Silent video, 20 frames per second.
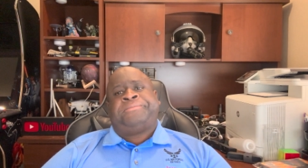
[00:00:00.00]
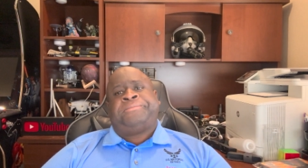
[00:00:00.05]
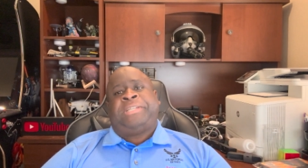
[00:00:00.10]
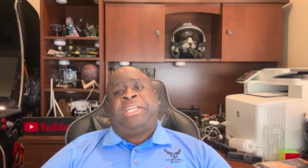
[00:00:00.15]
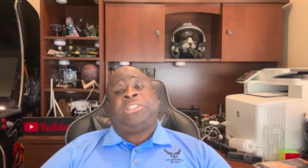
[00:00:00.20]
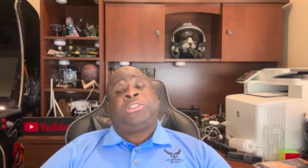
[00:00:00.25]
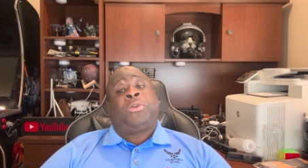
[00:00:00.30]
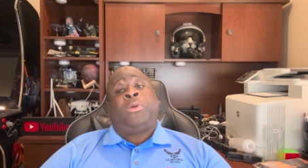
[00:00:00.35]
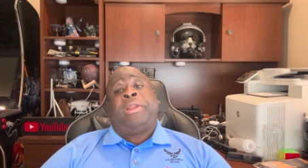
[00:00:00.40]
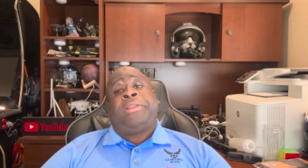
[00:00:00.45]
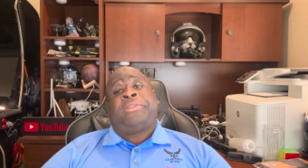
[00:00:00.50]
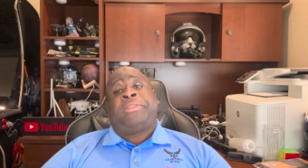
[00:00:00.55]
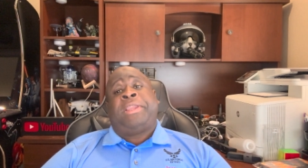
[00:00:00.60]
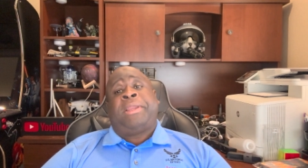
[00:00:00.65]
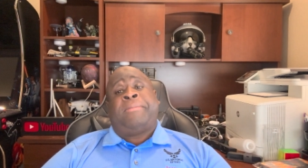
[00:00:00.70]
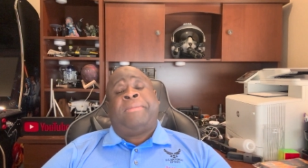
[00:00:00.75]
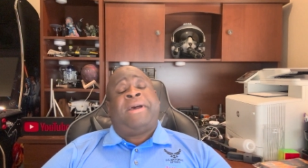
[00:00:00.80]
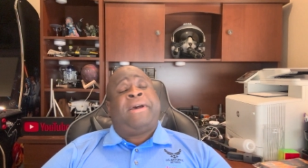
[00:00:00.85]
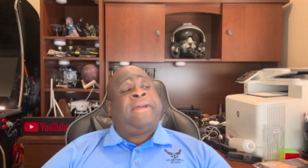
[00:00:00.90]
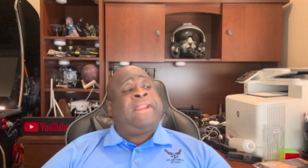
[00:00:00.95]
That's a great thing
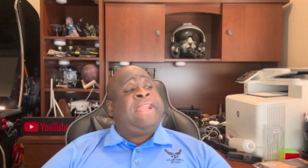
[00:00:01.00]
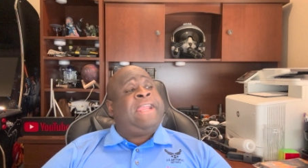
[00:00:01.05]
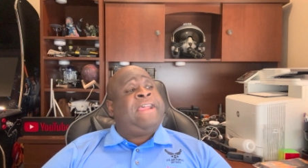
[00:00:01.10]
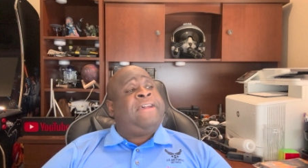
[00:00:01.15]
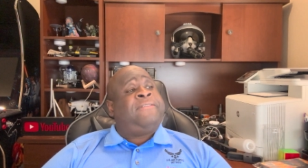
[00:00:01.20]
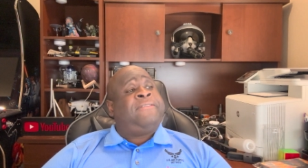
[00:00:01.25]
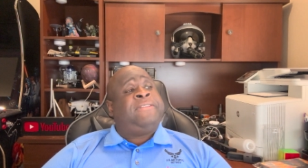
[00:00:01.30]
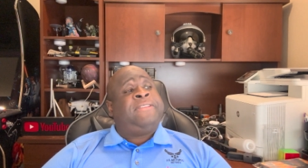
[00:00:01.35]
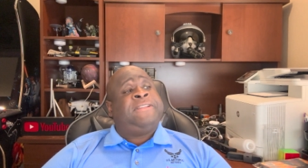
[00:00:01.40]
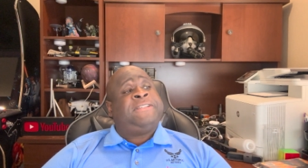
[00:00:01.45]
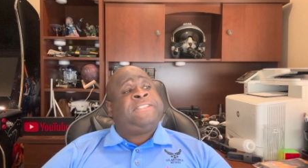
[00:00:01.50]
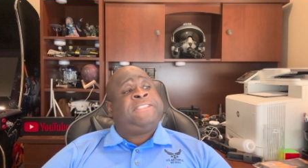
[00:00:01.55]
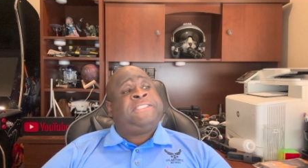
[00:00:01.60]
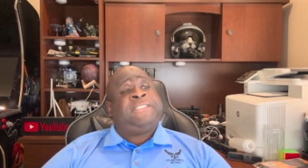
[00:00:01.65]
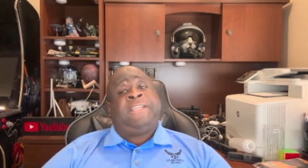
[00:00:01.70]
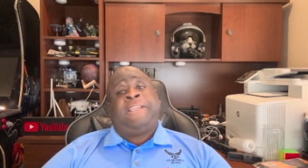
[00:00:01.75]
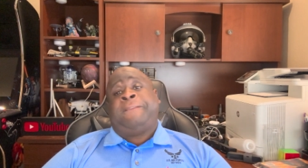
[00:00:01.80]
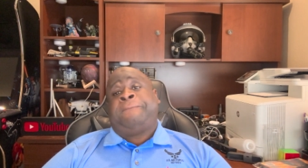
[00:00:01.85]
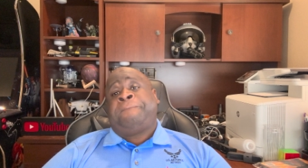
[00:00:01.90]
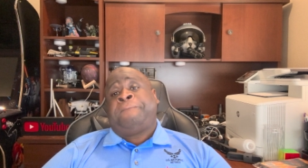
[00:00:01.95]
about having this
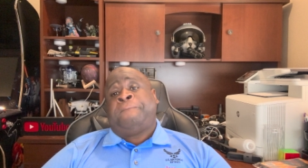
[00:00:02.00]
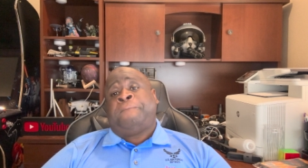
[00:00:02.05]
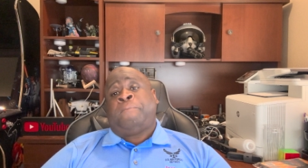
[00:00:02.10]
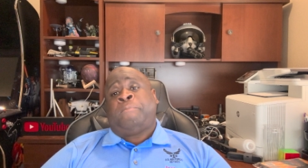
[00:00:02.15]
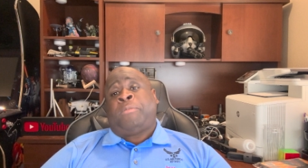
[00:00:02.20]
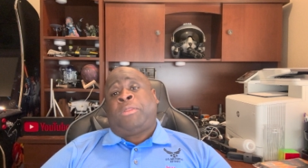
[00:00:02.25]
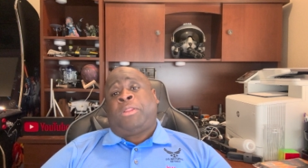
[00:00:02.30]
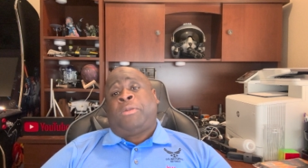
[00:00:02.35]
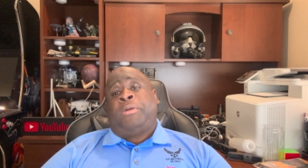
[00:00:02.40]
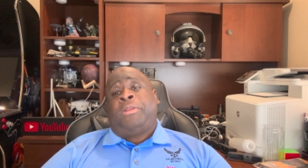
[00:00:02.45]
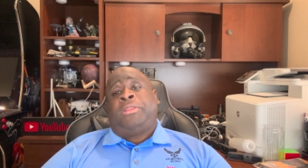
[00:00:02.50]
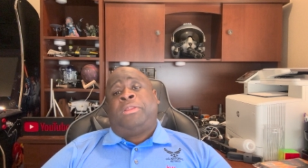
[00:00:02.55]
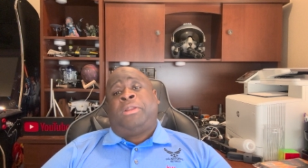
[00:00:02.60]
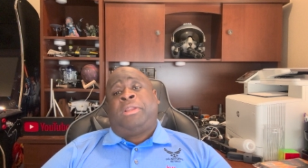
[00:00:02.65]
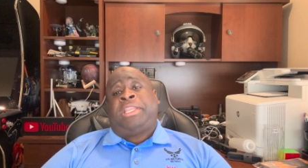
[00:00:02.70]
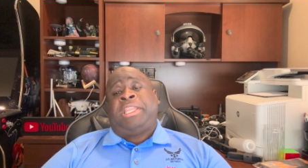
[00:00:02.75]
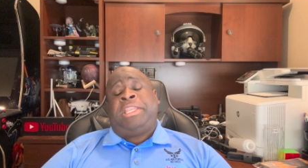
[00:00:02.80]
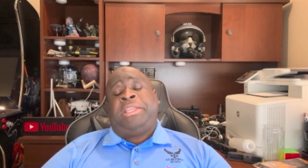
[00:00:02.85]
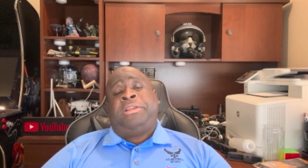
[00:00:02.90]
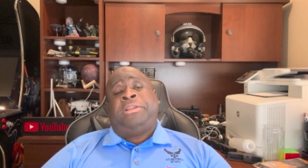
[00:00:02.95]
shit with the
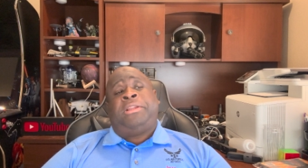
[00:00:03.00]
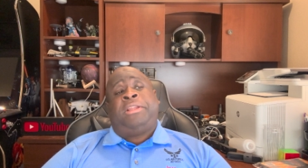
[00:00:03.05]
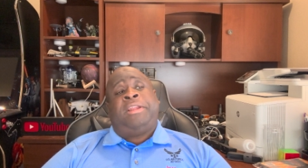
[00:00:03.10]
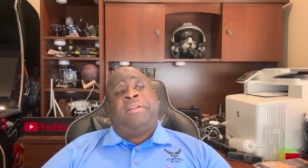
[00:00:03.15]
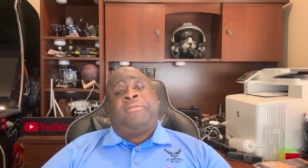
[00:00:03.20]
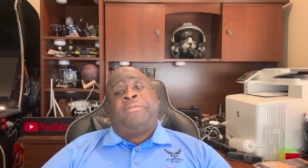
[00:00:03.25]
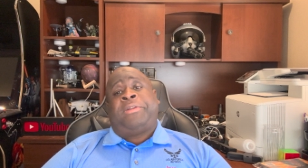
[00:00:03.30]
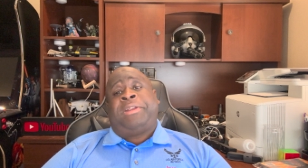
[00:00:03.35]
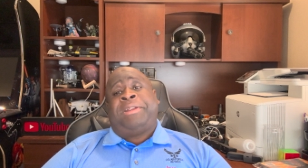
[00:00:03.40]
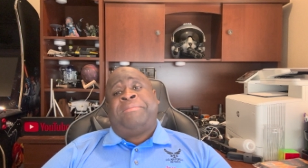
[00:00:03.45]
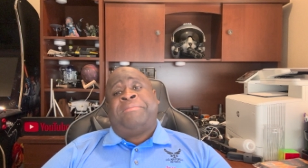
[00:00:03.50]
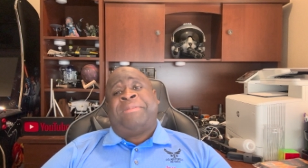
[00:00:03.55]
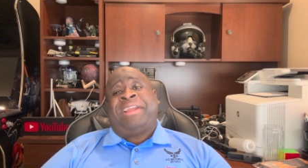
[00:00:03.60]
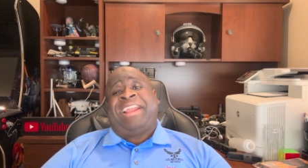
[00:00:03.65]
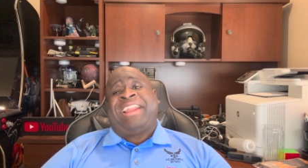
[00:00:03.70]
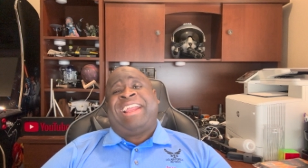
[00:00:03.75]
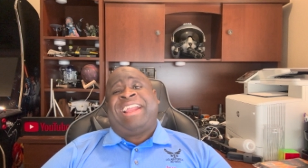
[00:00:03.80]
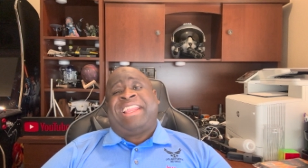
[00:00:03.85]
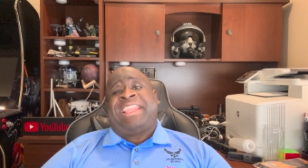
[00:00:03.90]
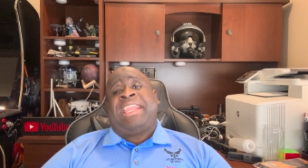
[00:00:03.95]
key delivery. I
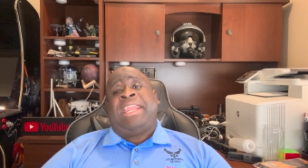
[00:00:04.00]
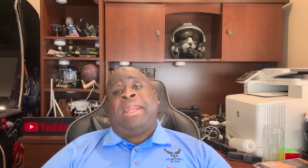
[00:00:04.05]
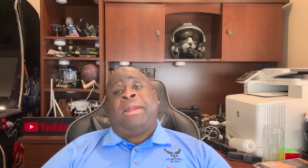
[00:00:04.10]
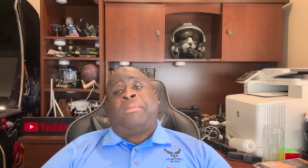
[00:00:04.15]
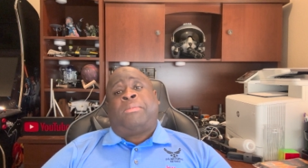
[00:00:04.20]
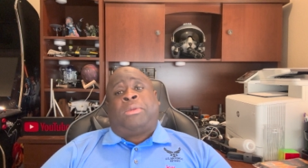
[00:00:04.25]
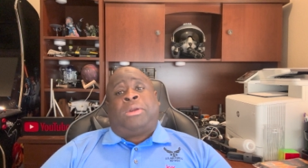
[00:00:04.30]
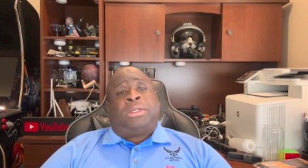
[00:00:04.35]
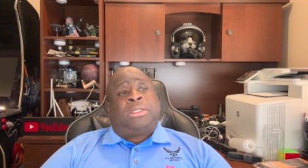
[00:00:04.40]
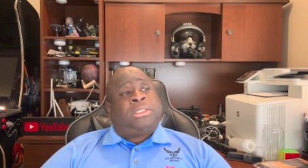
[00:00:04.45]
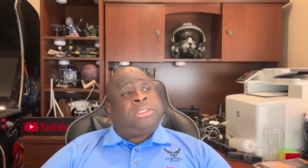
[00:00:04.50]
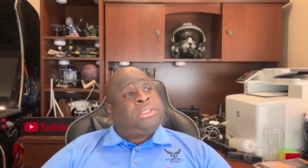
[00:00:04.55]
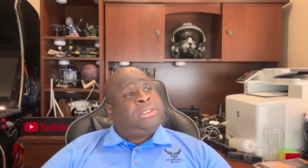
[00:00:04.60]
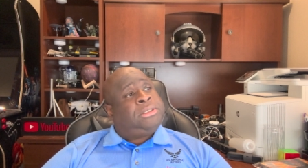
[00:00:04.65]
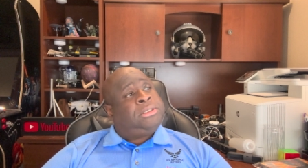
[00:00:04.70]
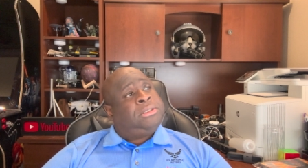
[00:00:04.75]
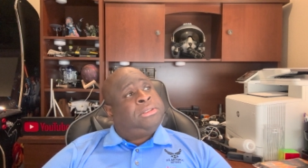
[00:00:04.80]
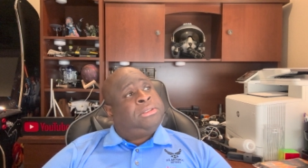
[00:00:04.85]
got cameras